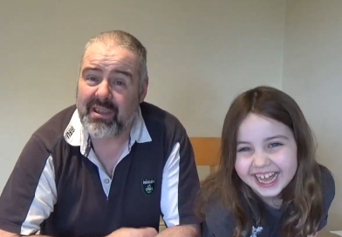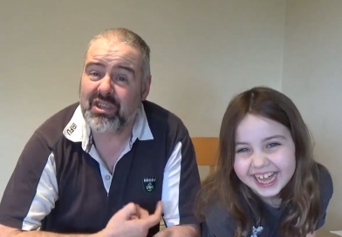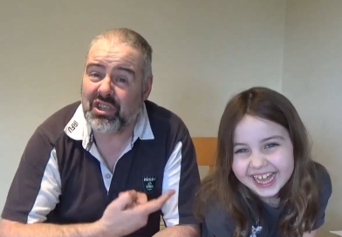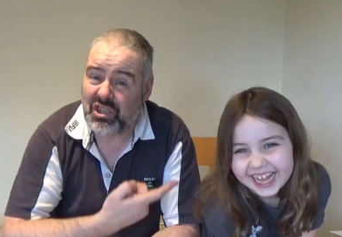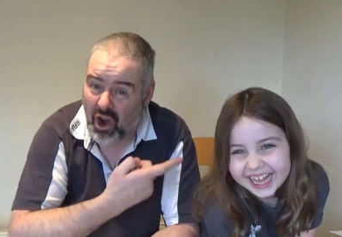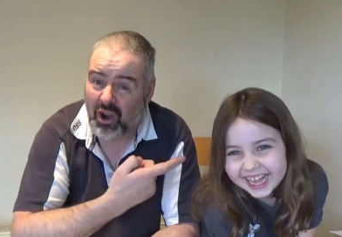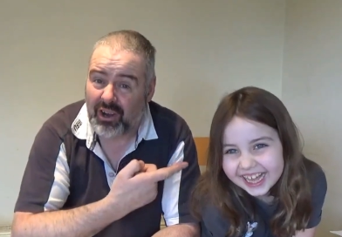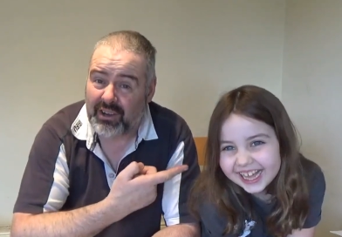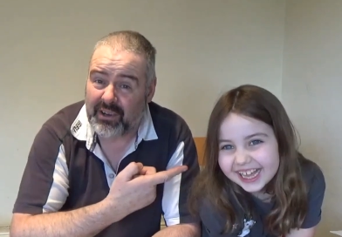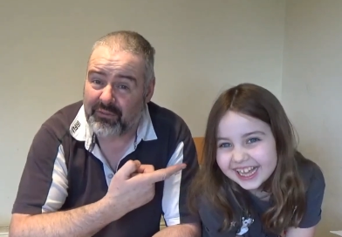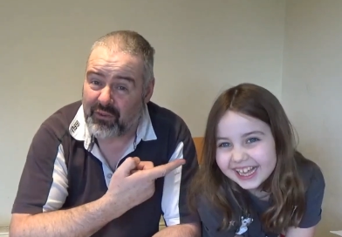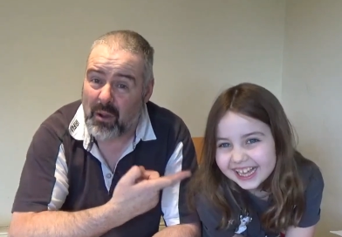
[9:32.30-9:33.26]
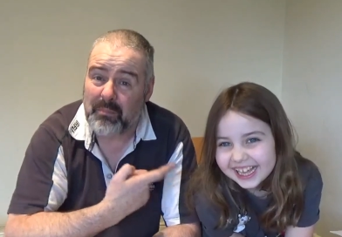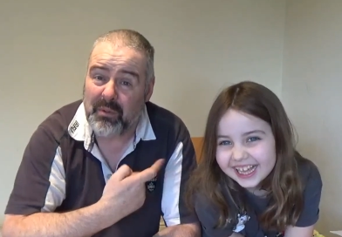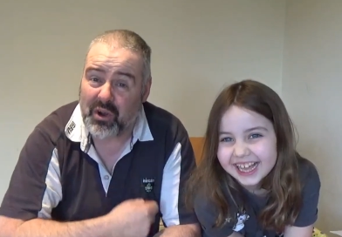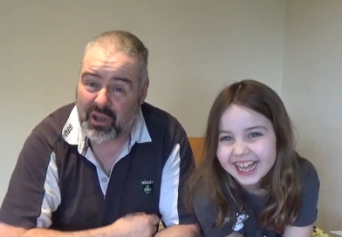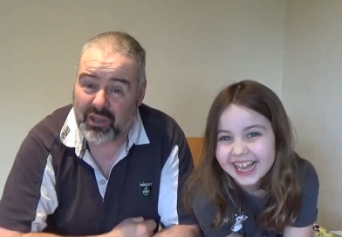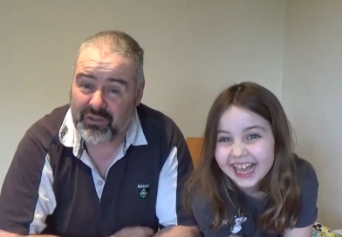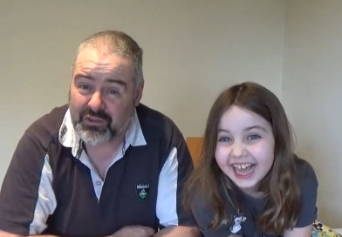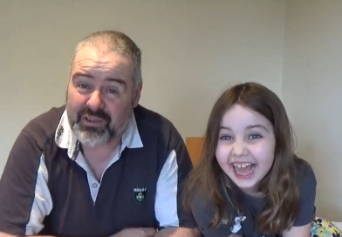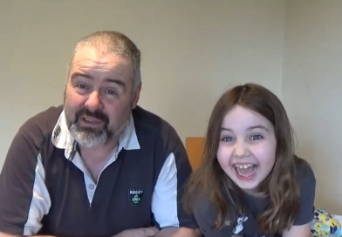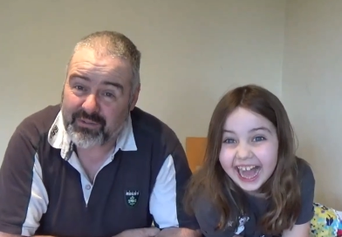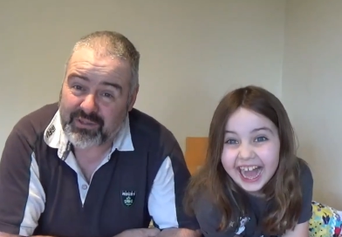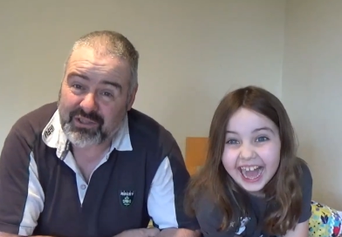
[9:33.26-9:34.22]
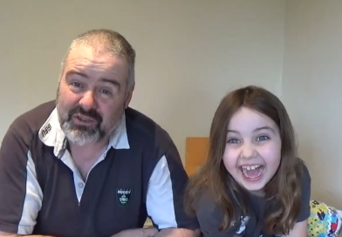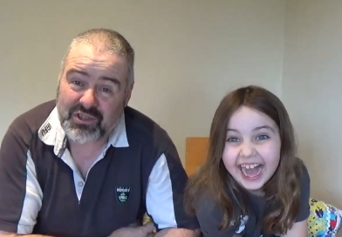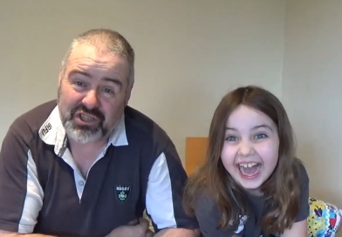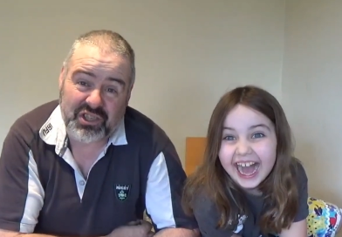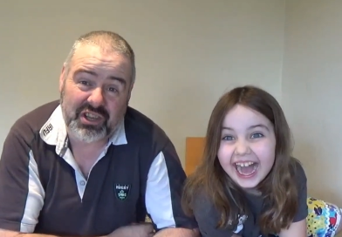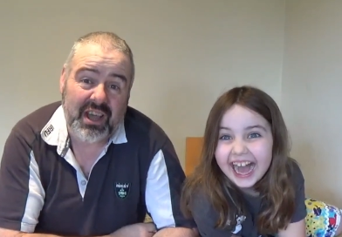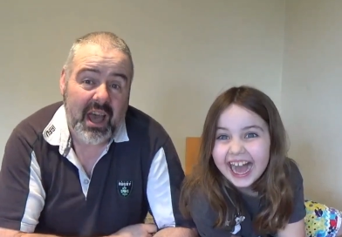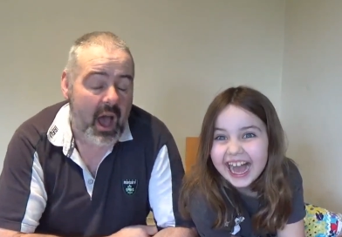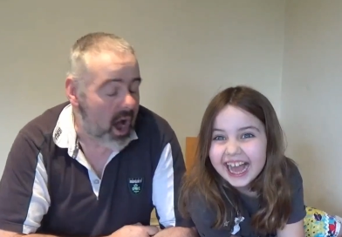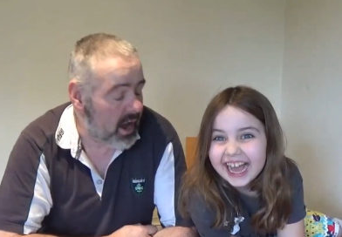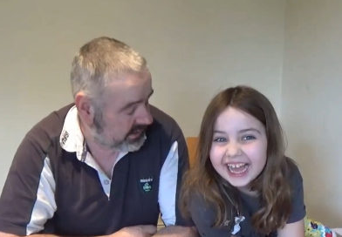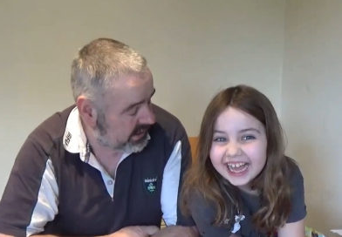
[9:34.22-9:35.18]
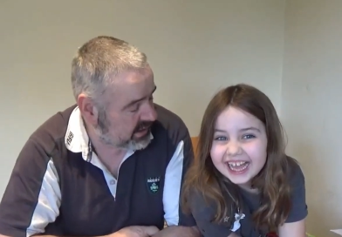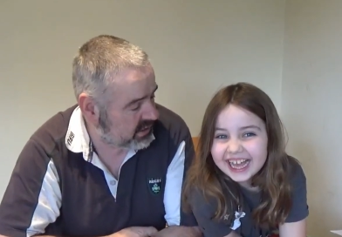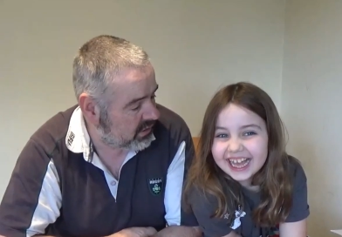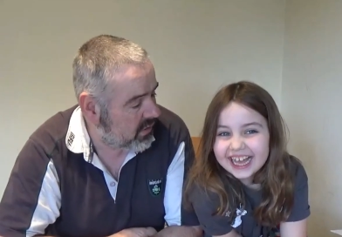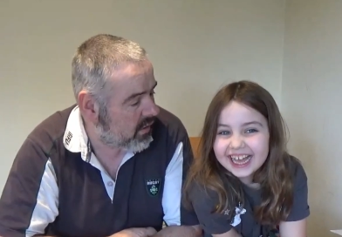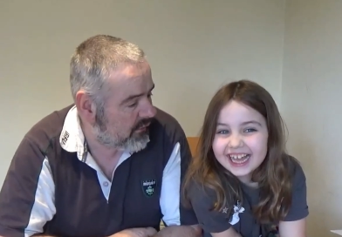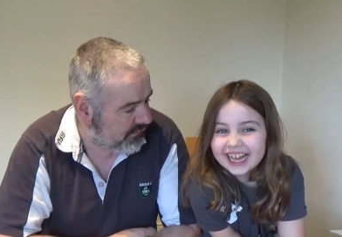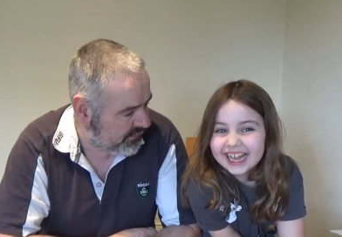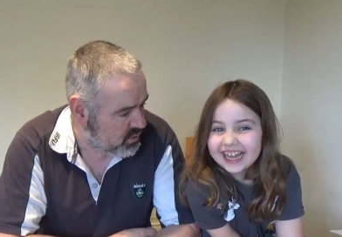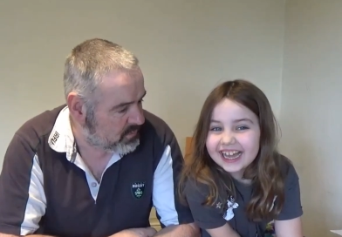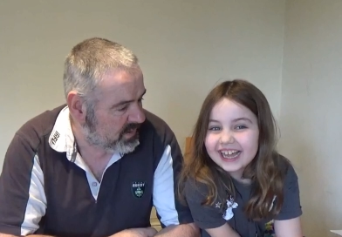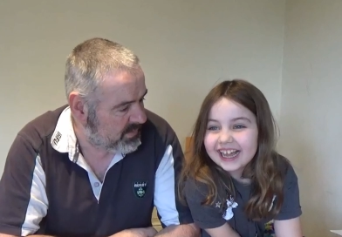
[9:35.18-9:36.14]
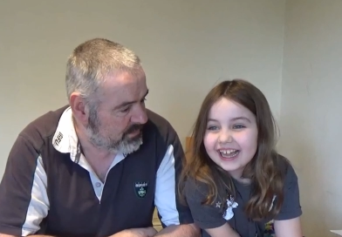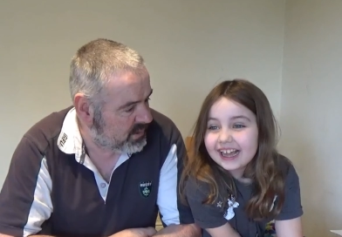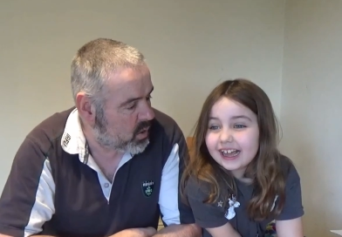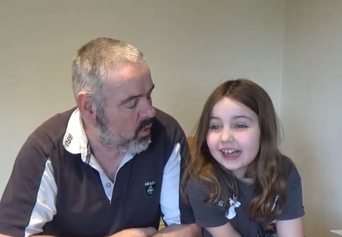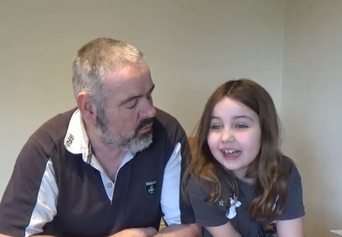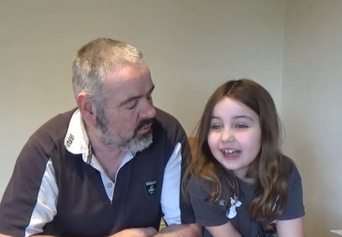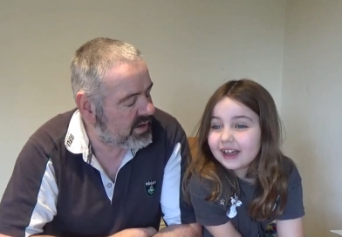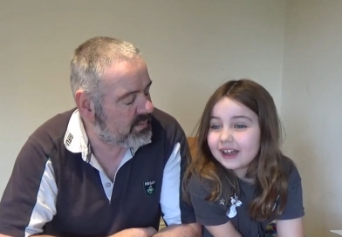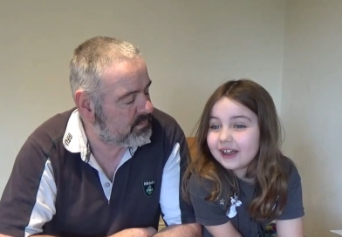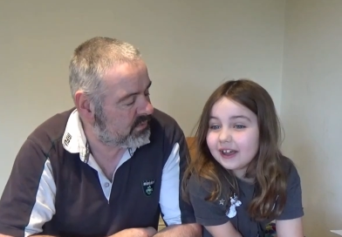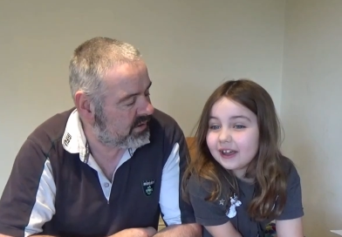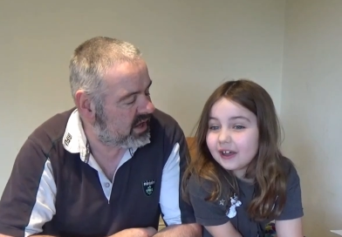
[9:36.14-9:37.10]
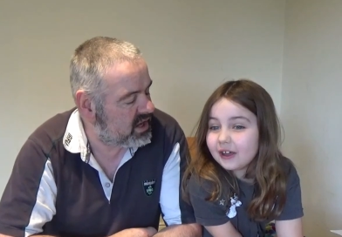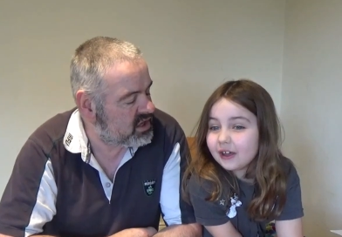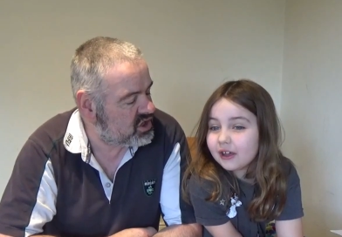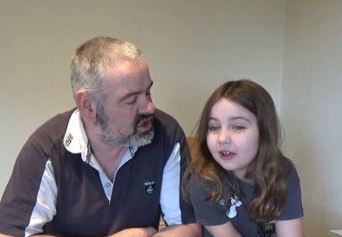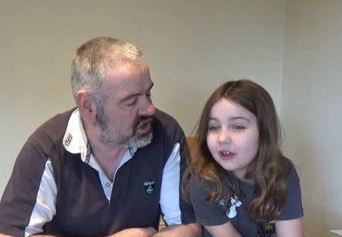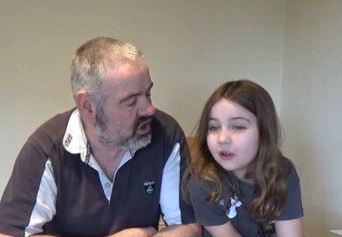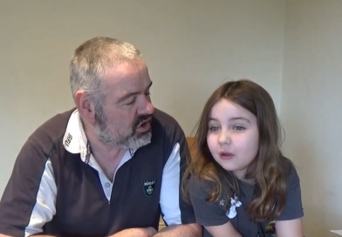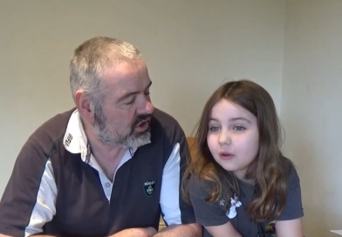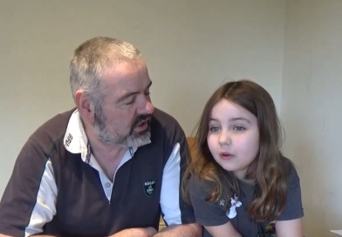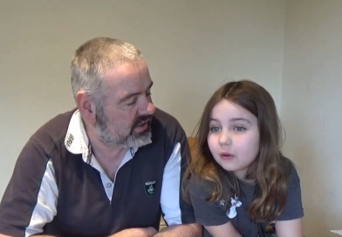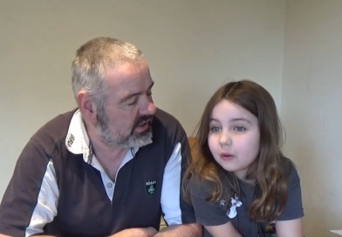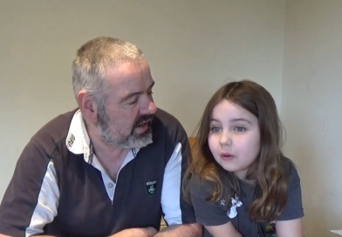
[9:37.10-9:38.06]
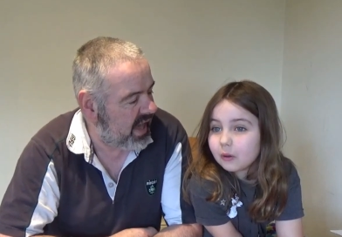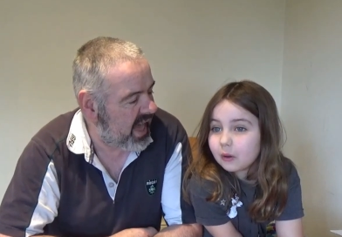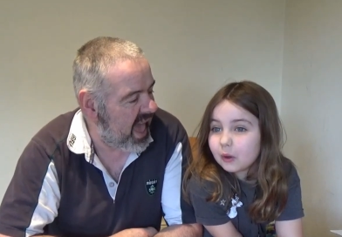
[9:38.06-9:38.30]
Speaker 1: bring chocolate from your country for Sersha. I think there are a few people already bringing chocolate